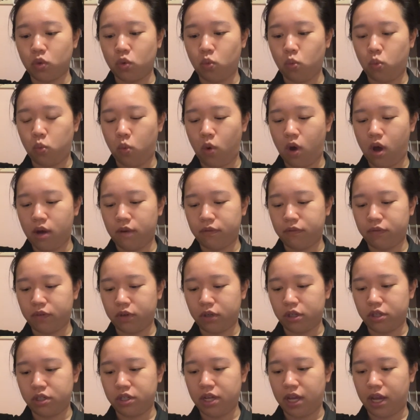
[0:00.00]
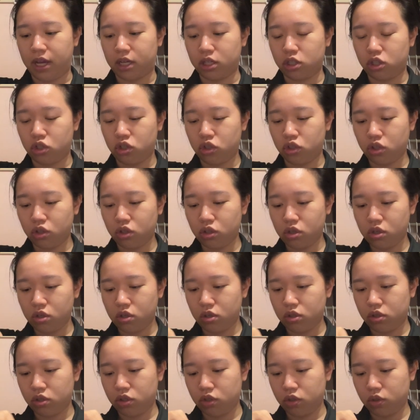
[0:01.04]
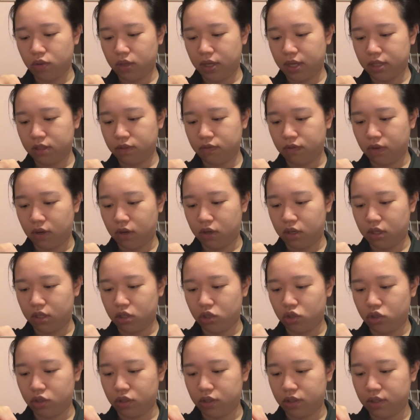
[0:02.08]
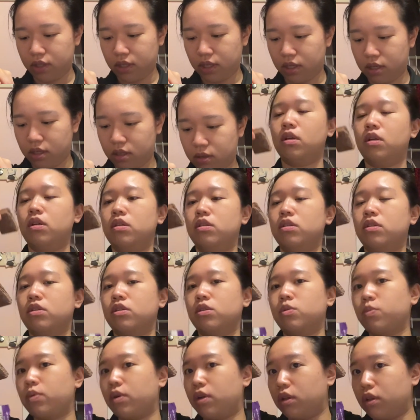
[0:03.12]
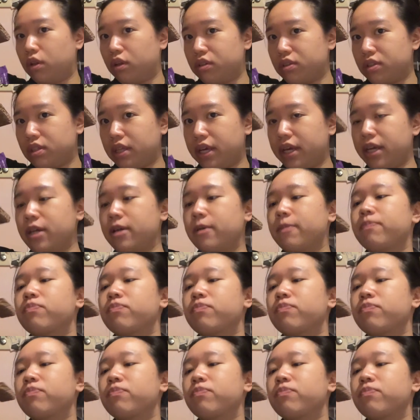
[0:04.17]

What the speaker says: wafer texture, so that's very interesting. That's what it looks like.